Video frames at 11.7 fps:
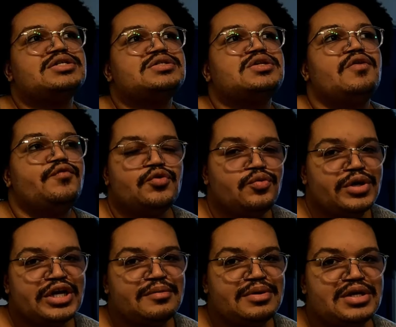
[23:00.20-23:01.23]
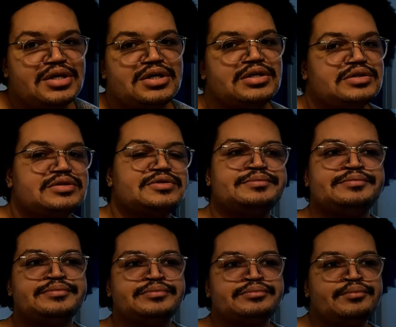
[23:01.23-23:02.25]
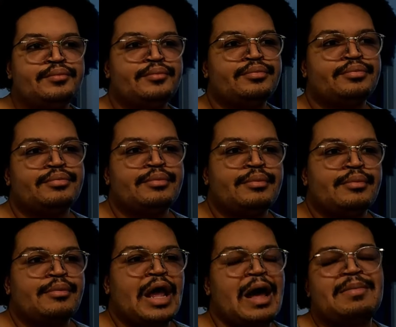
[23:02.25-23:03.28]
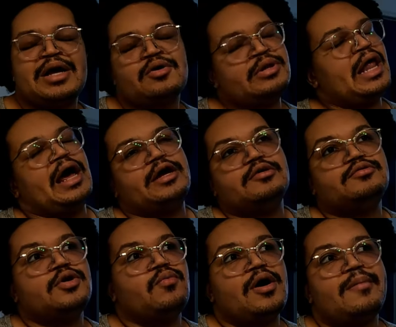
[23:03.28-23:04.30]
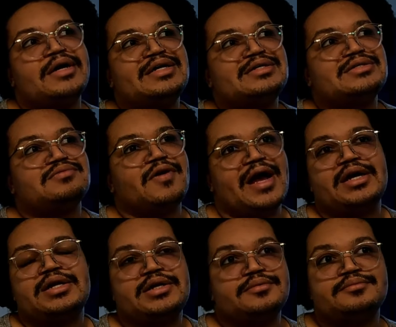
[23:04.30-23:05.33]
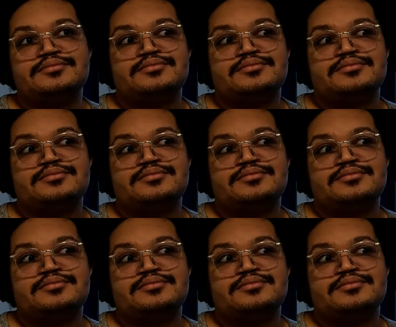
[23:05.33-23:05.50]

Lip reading: I just don't fool with it because I'm not gonna lie. The Walmart is raggedy